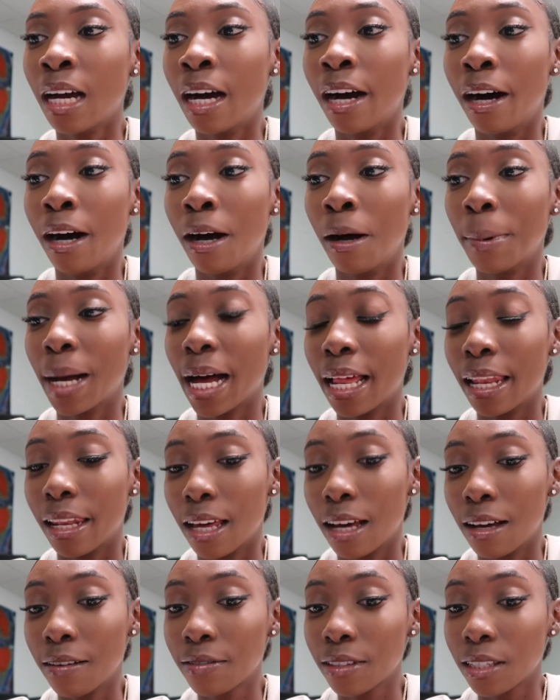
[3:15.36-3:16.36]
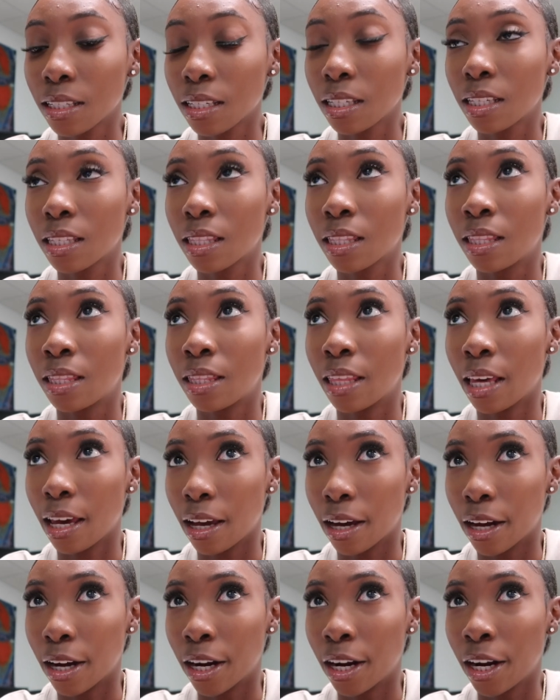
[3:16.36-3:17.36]
Um, I left
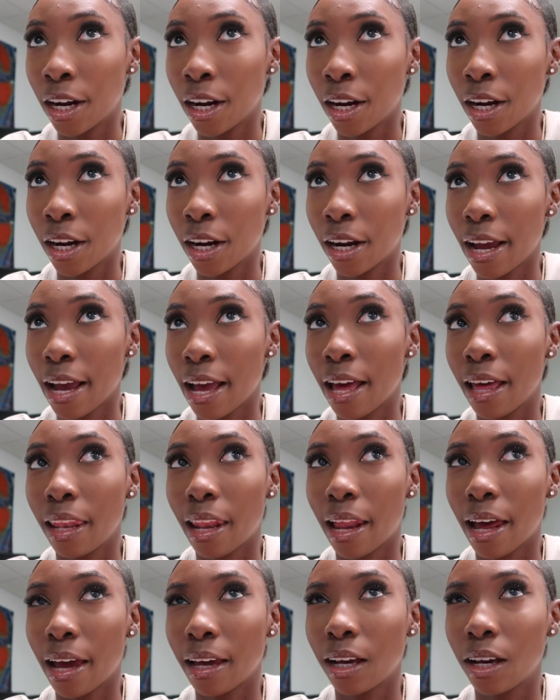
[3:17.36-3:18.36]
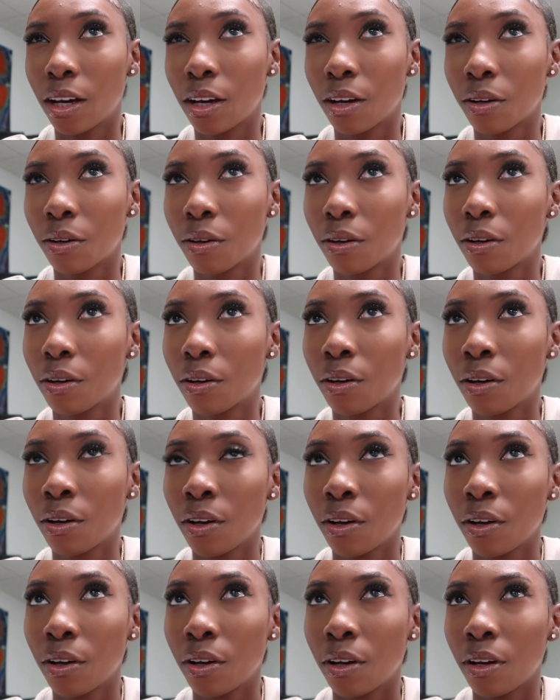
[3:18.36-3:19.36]
there at like
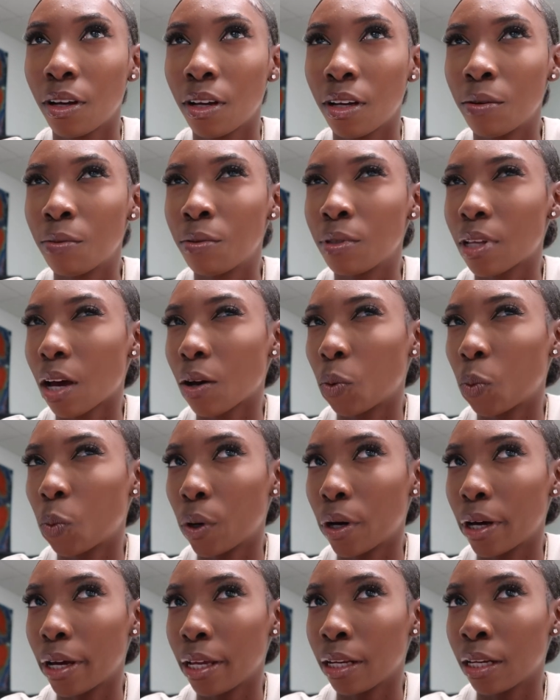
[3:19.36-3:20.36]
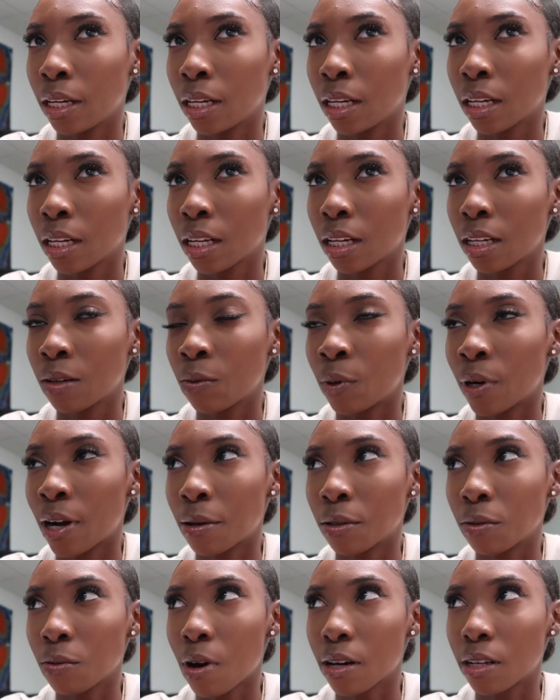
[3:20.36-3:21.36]
it was like one when
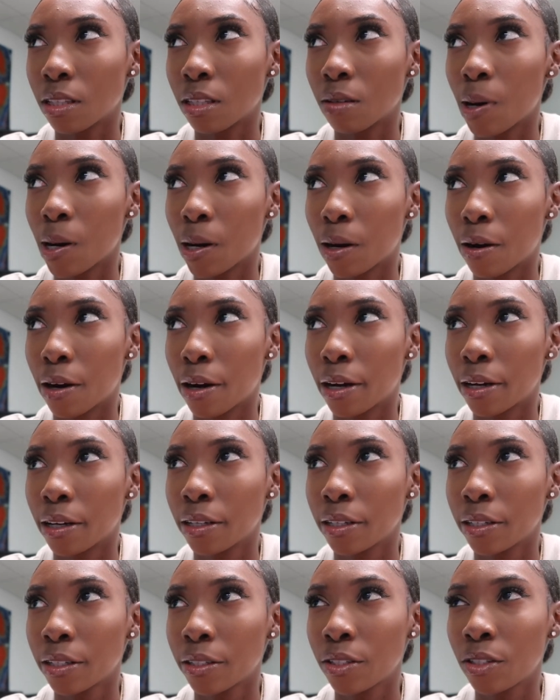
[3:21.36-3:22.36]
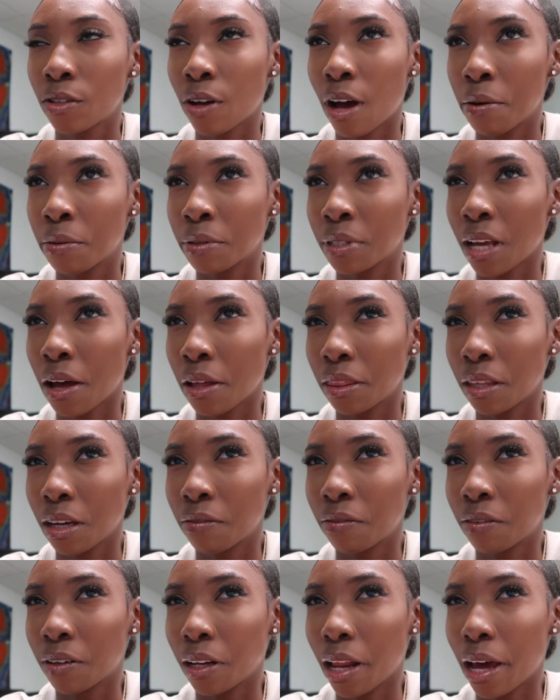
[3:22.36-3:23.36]
I was walking to my car. So I was out
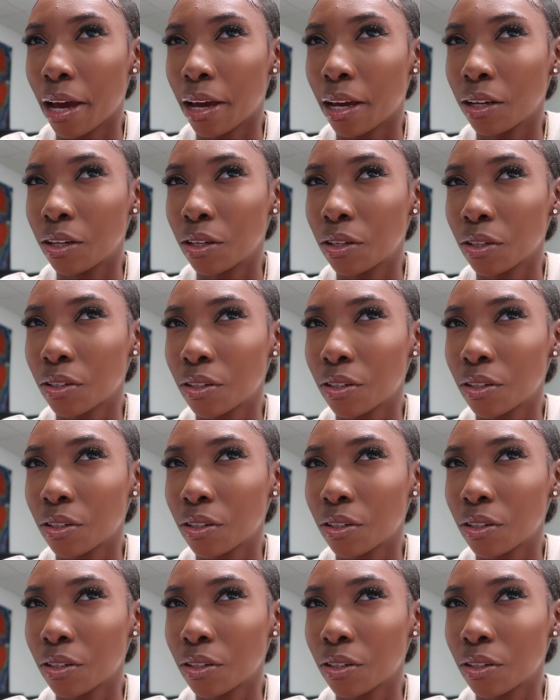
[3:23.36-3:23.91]
there for like